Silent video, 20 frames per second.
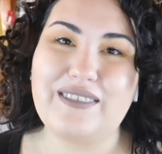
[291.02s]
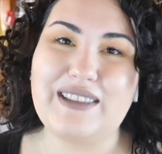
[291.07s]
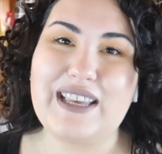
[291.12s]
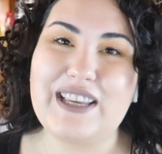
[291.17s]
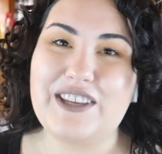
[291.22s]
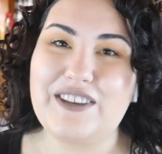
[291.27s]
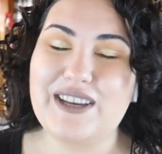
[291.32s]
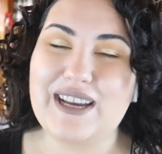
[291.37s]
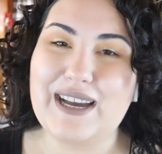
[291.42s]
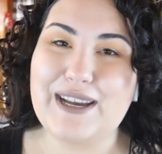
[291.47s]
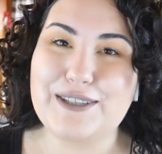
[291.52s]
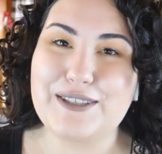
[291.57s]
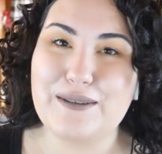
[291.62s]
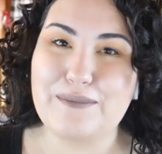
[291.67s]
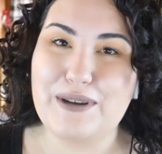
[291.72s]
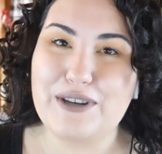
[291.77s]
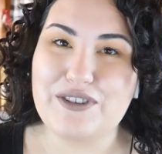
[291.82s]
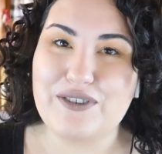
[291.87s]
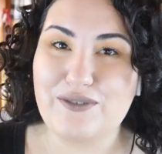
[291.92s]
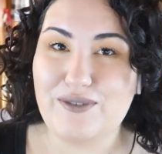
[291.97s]
Thank you guys so
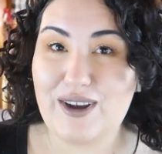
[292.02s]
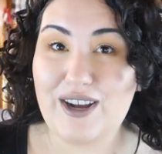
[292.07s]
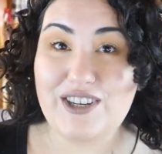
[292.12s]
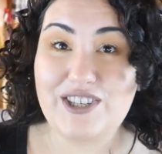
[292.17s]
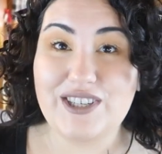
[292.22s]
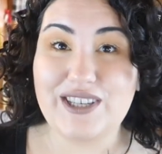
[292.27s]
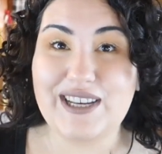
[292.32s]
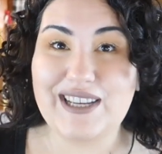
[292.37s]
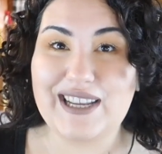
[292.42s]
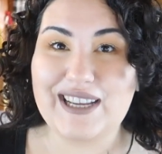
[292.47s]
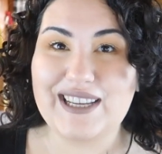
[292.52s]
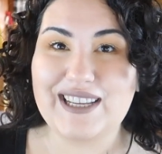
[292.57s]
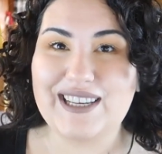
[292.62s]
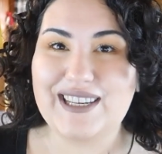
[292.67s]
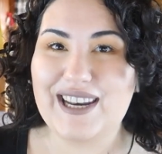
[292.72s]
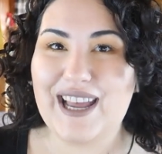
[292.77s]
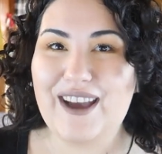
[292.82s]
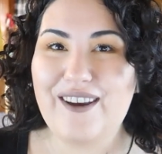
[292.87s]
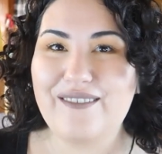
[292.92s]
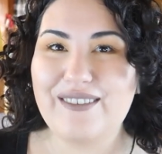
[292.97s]
much for watching, and I
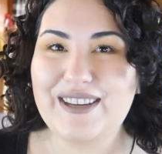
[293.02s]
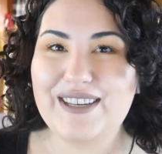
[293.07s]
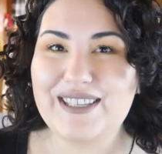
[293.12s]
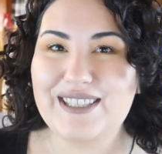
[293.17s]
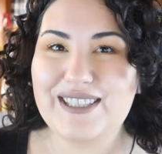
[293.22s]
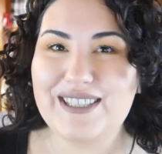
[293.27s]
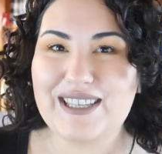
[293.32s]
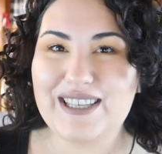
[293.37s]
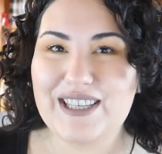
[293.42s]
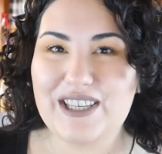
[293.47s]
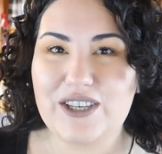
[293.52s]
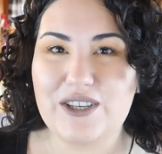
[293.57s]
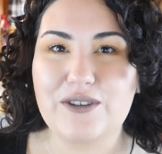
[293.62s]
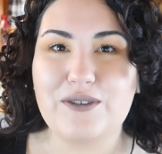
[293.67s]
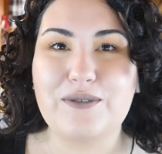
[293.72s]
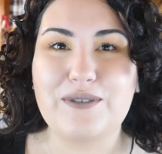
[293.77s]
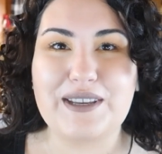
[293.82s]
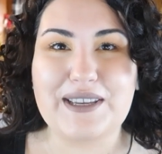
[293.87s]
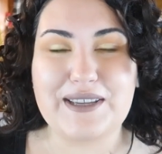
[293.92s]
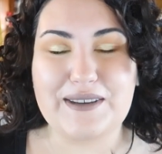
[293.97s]
cannot wait to see
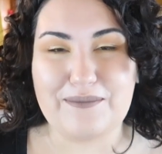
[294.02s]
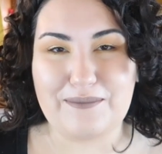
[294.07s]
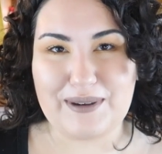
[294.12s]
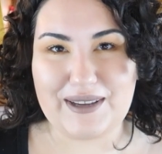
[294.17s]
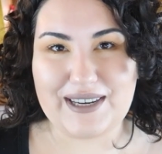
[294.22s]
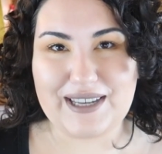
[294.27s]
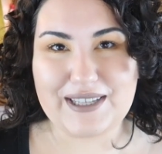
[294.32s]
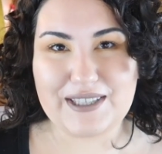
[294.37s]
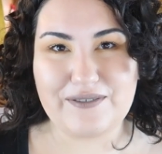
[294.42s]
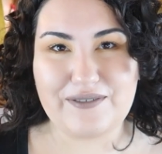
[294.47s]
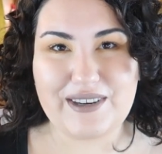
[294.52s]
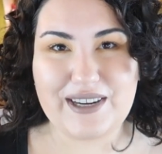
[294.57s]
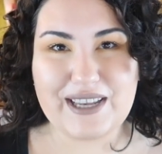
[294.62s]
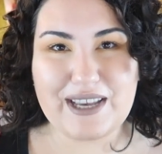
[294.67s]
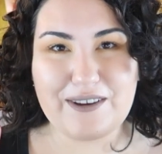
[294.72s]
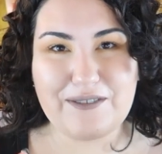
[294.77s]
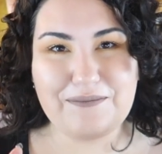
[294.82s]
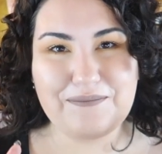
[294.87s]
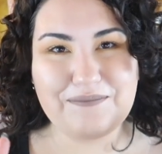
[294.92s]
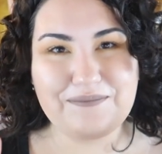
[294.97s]
you in my next
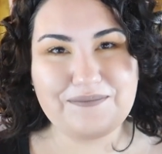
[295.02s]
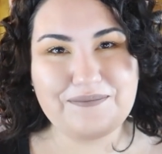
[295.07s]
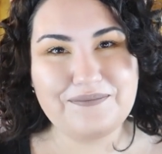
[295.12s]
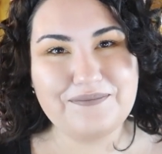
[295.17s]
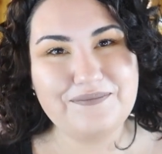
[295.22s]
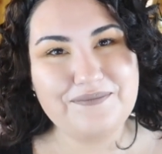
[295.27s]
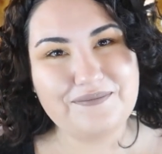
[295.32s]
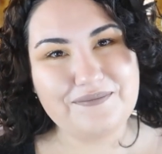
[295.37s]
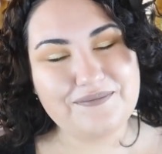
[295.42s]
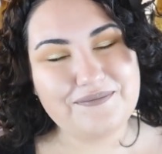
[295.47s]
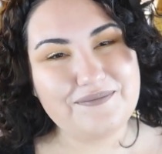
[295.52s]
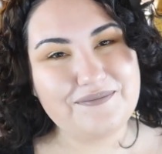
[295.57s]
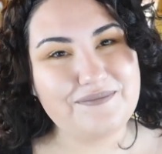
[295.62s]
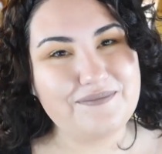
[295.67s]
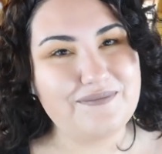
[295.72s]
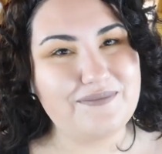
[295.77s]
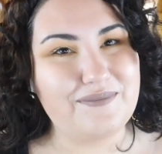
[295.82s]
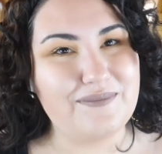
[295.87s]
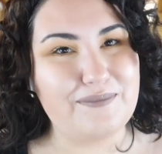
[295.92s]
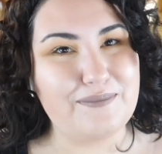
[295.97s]
video.
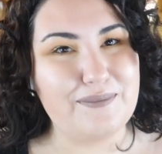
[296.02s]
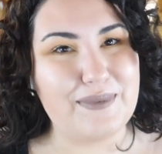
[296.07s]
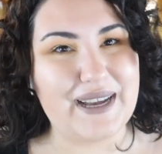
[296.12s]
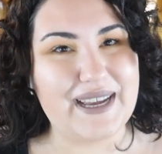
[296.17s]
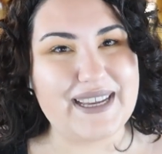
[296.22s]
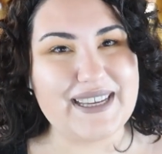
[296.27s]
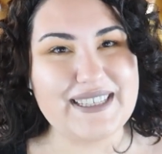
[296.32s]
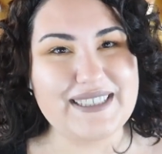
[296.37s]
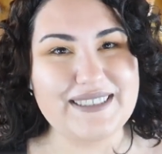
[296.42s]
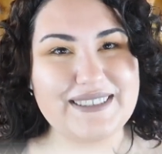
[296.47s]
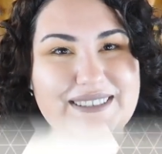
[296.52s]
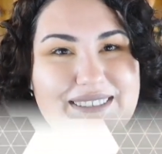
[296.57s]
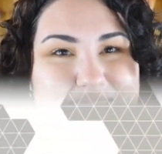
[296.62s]
Bye.